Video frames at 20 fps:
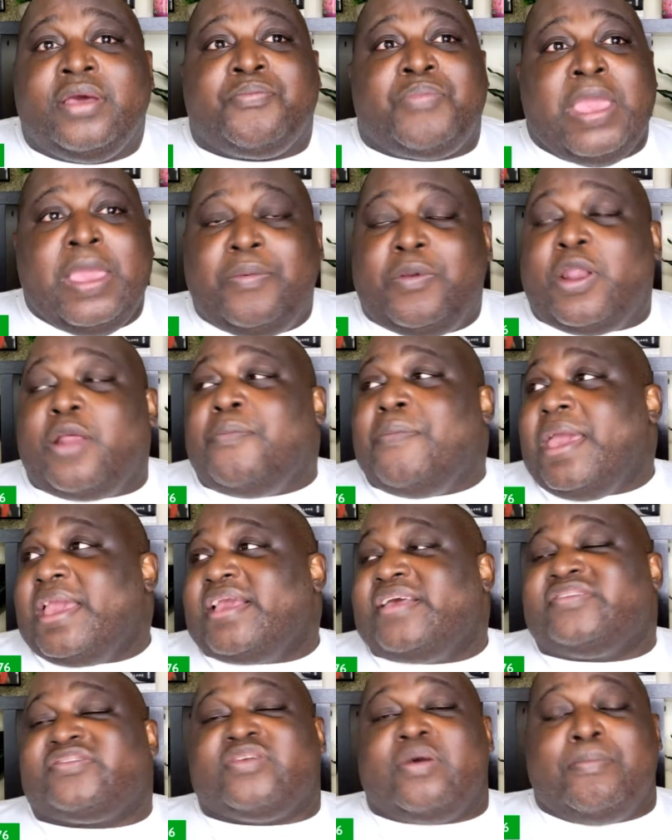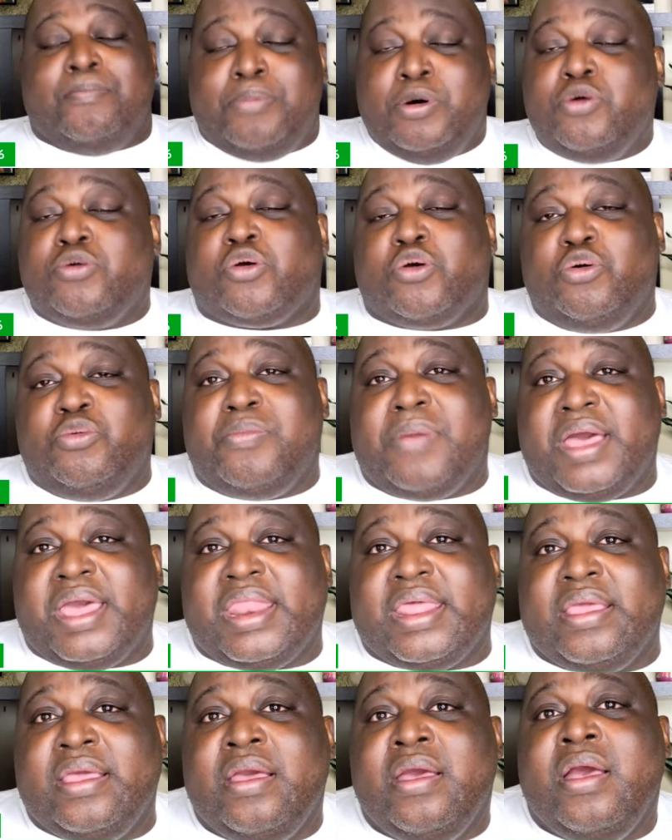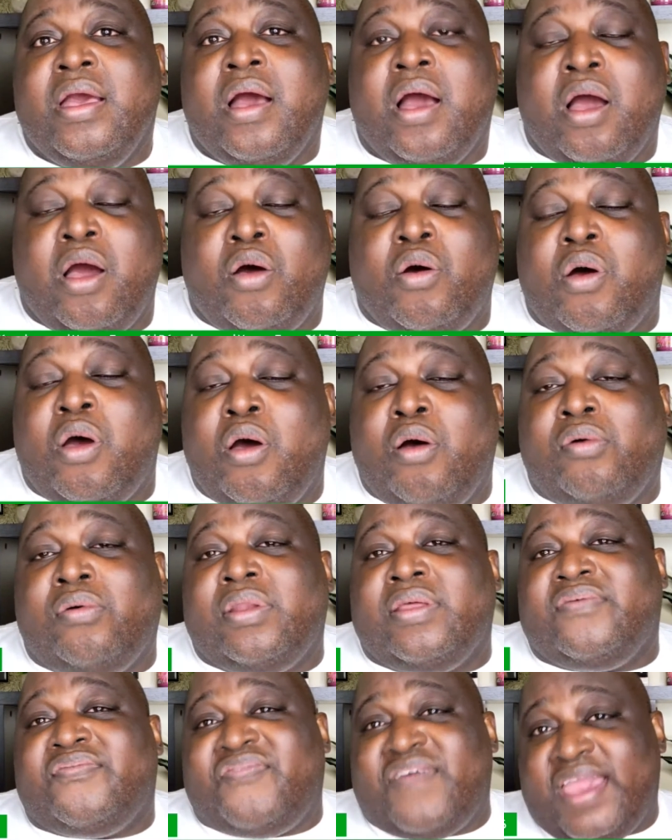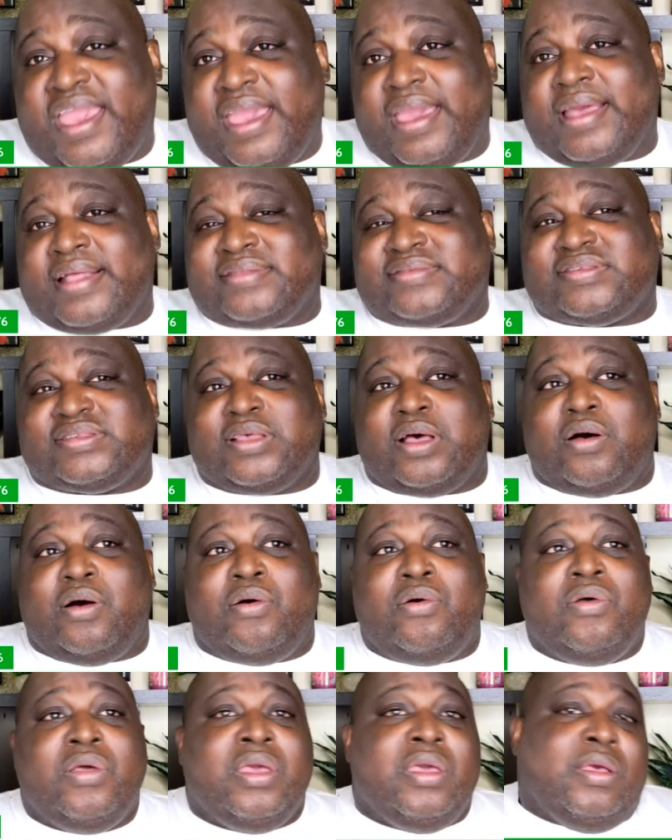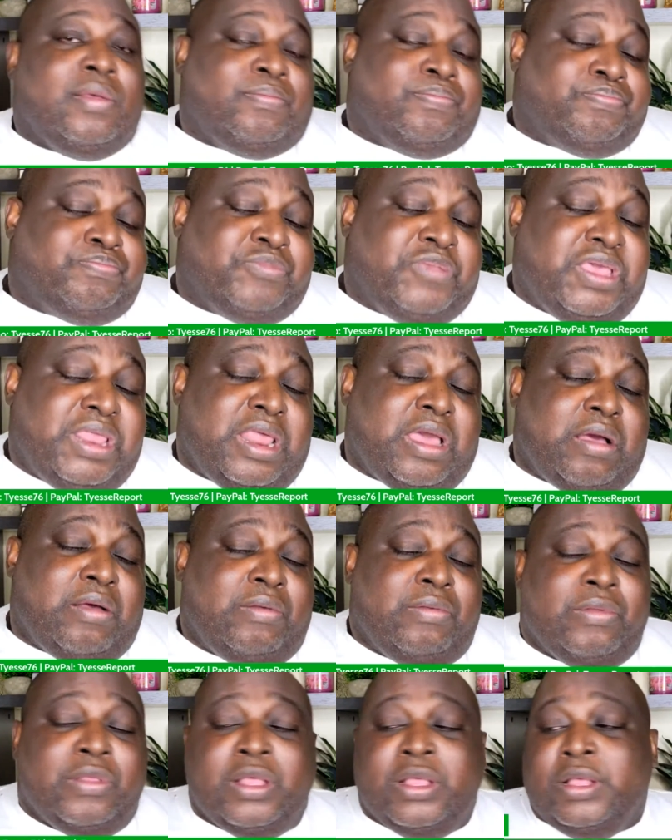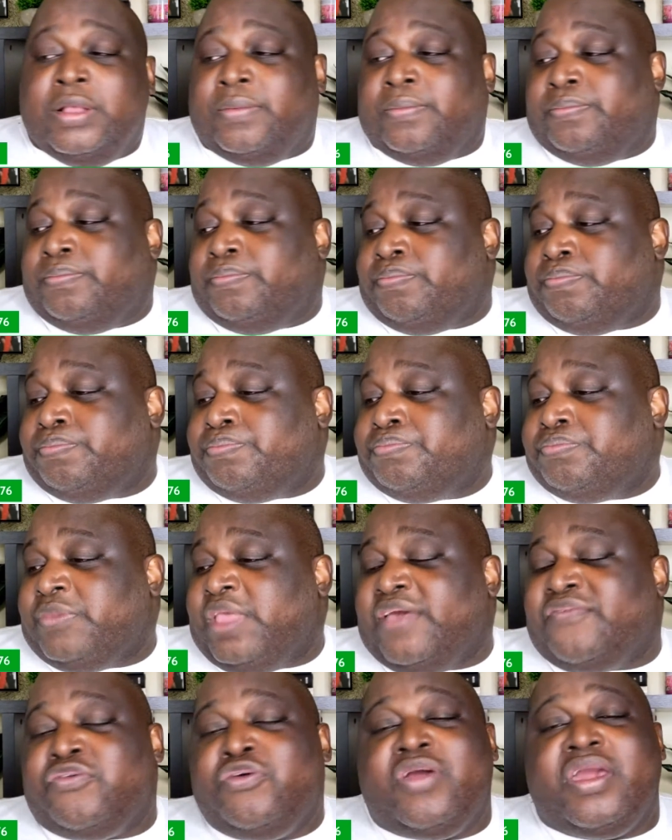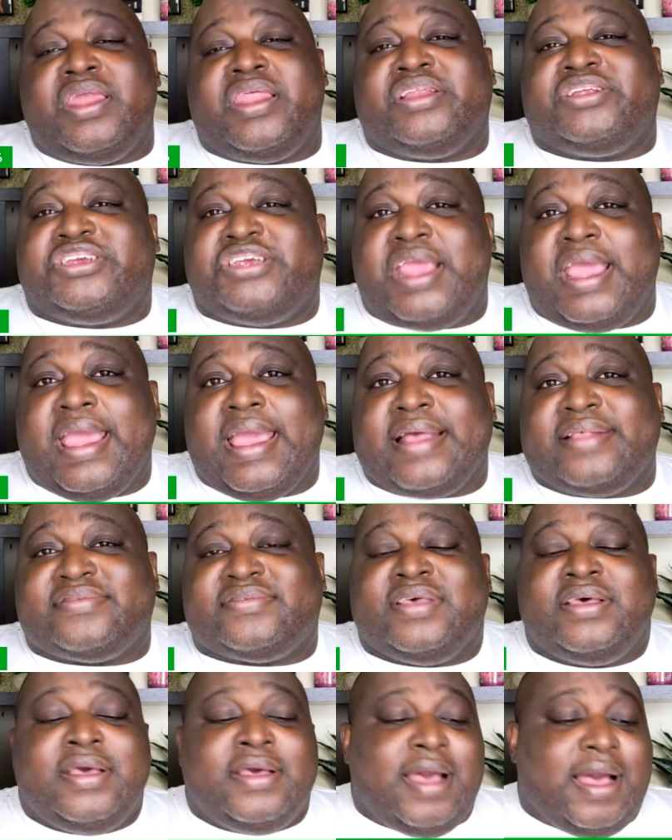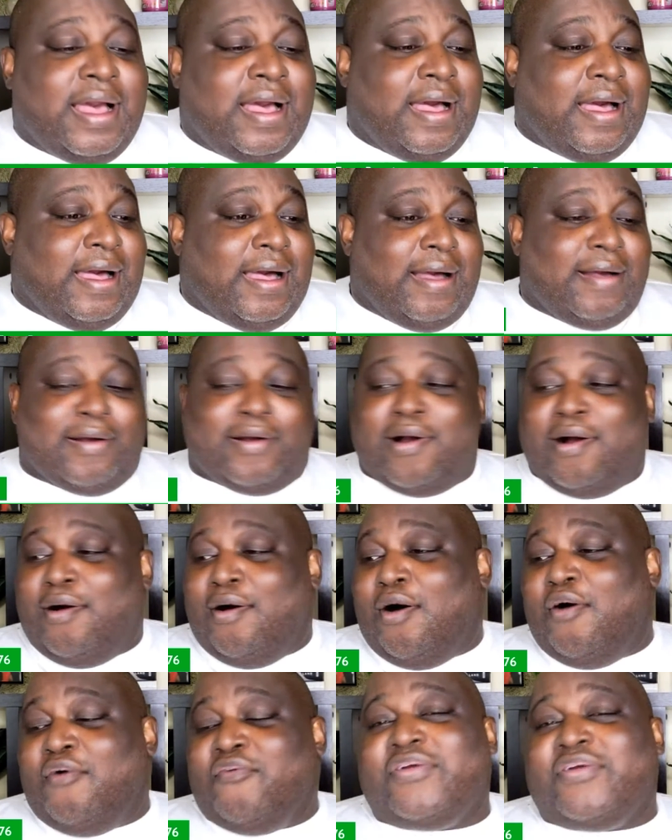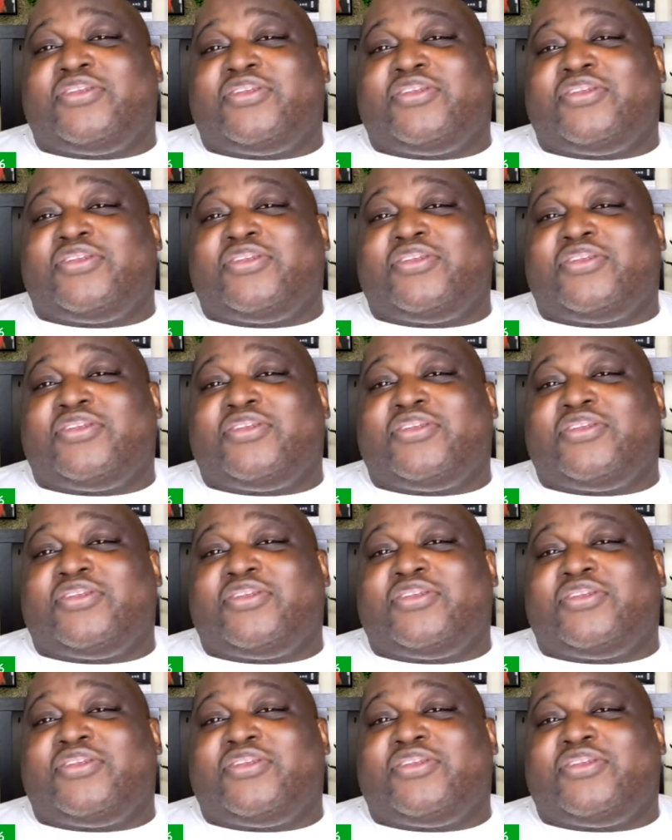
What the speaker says: People are making some buku money on OnlyFans. So, you know, if you get a chance, go over